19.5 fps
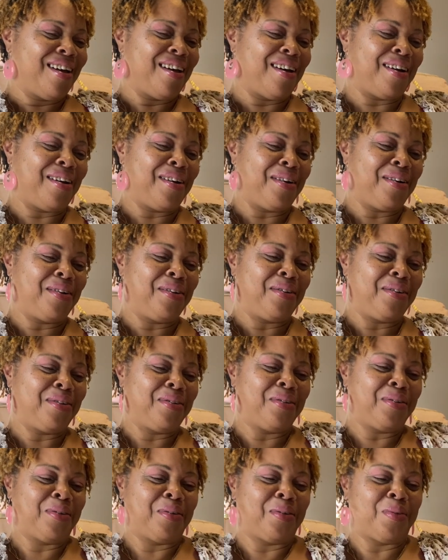
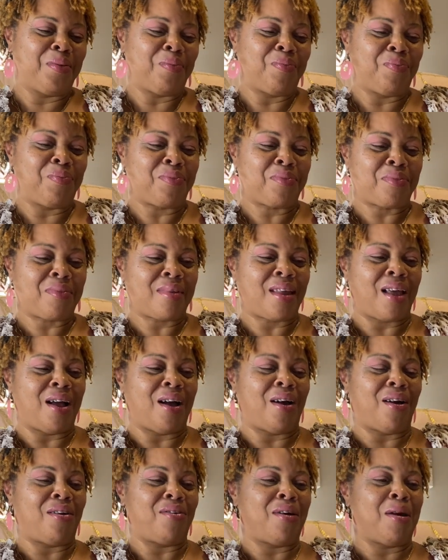oh.
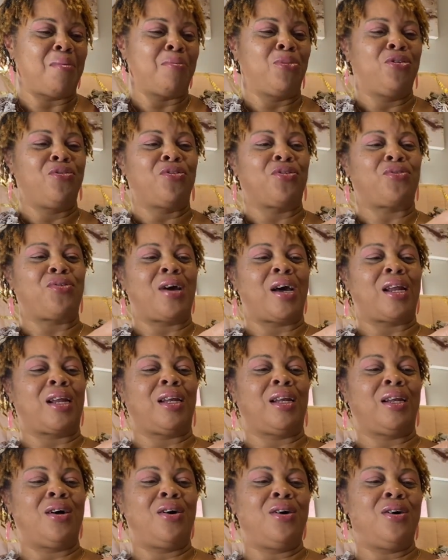All right, moving right
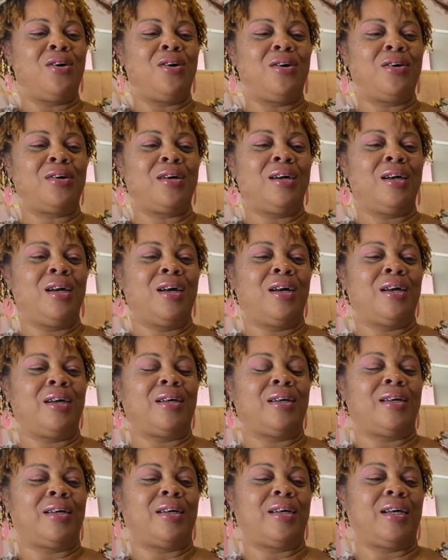along.
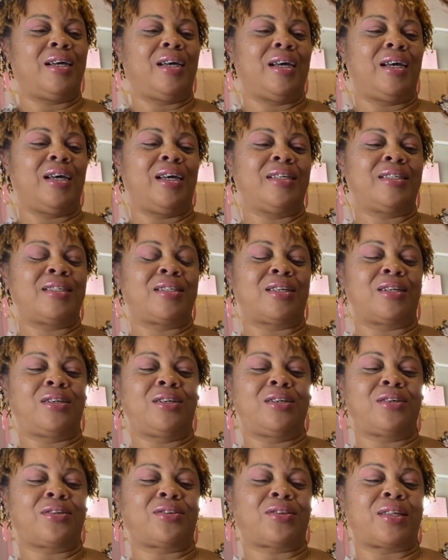It's the
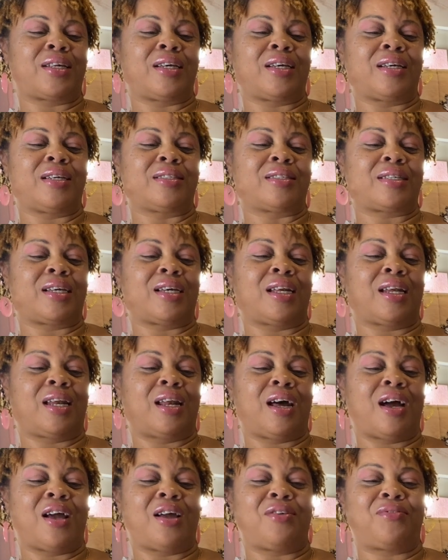little things in
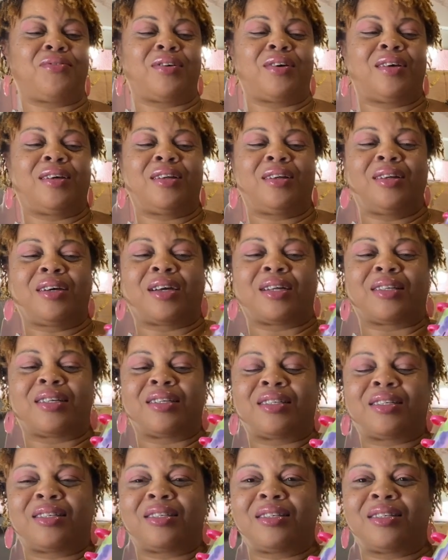life. Look at
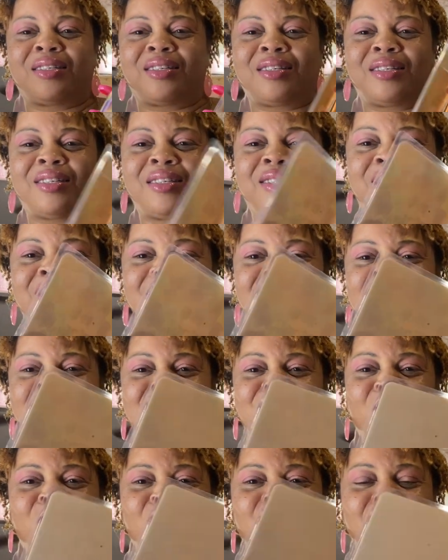this. This is
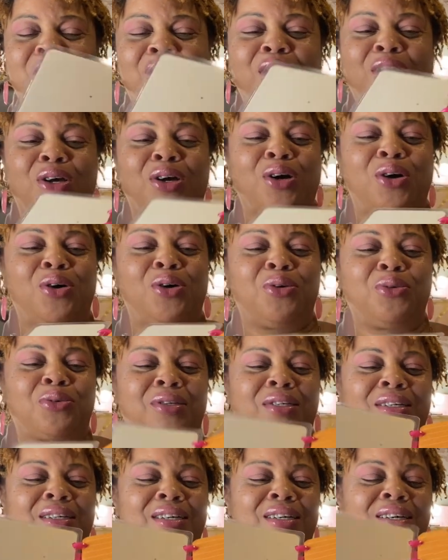so
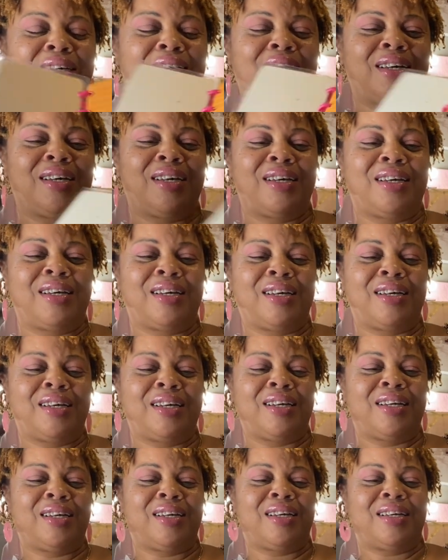cute.
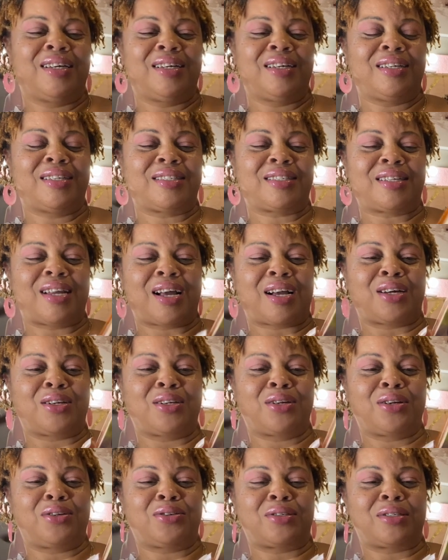It's like a
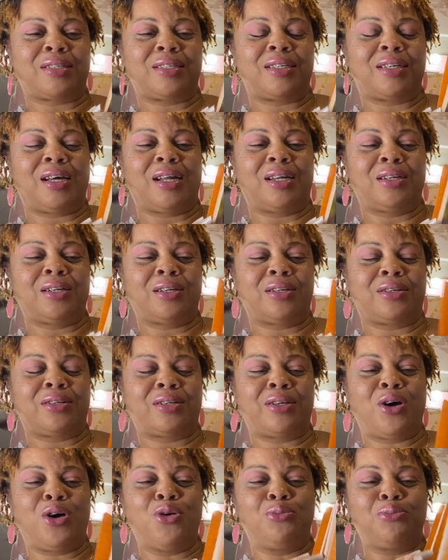little a little
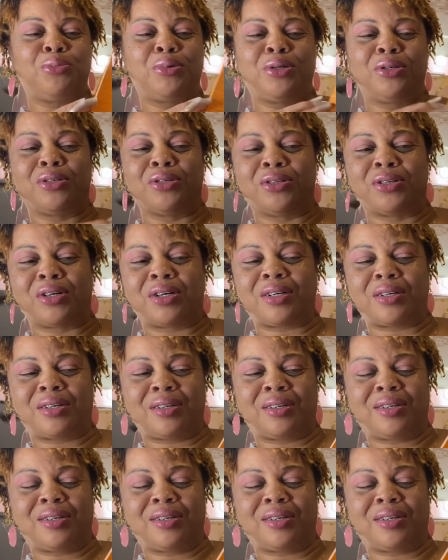notebook.